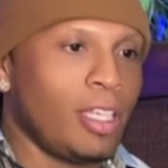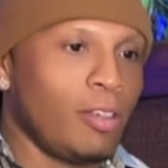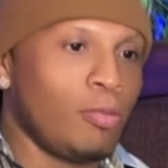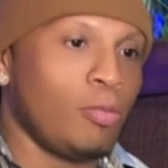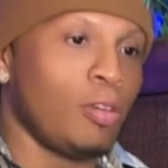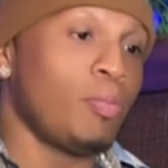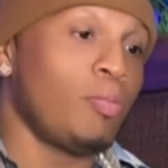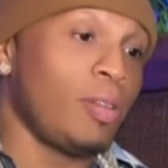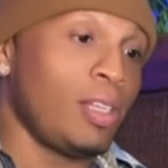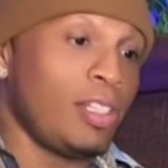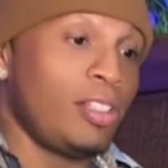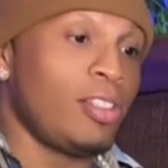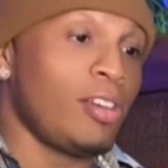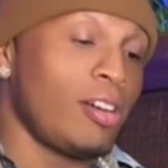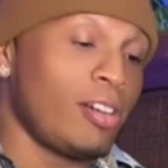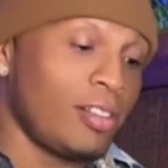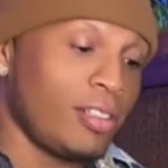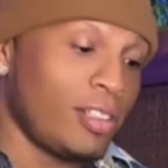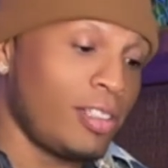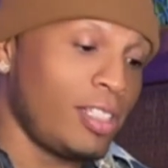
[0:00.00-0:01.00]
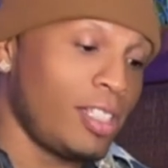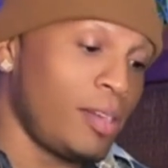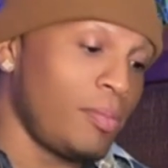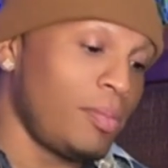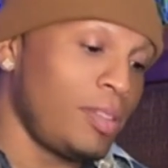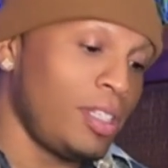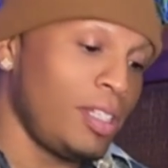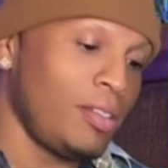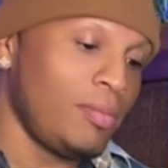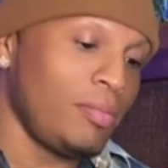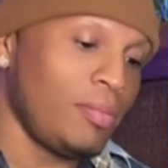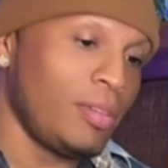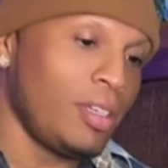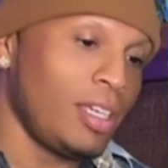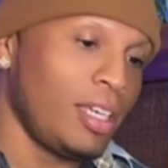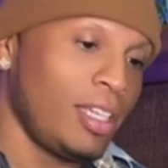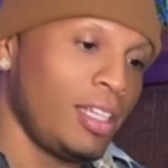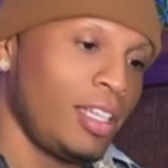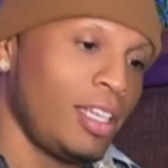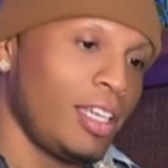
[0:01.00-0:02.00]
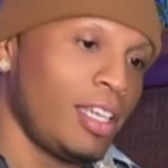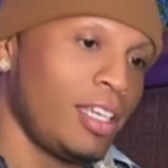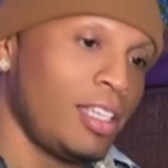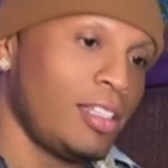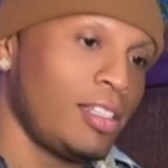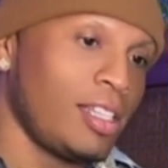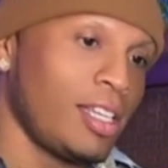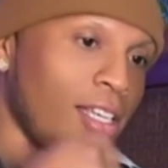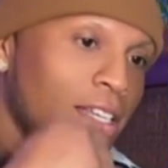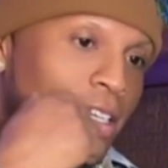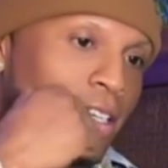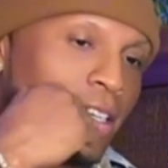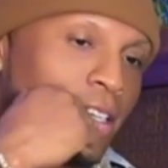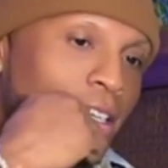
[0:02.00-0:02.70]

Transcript: we played soccer in the same team, and then he's like,